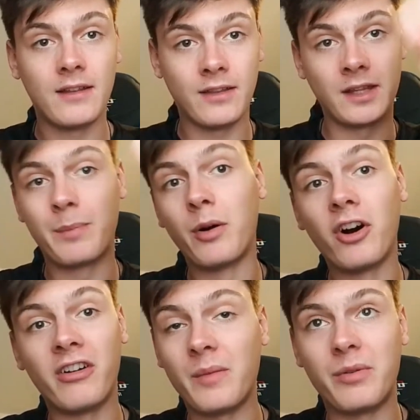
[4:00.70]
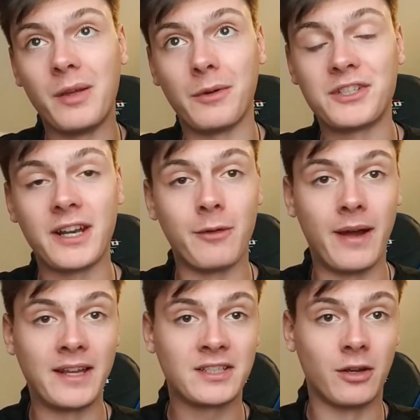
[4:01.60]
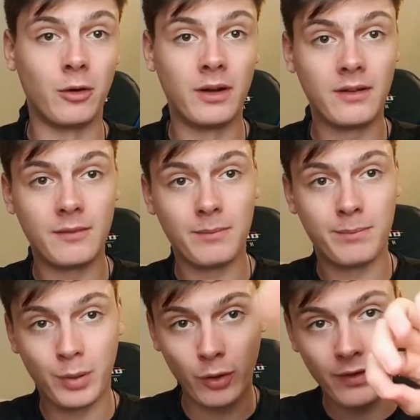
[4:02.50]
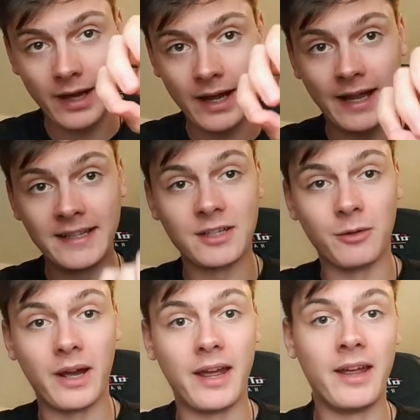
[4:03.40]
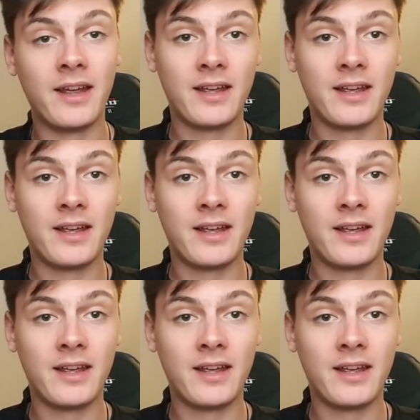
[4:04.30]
You pour it pretty much anyway, so put that into a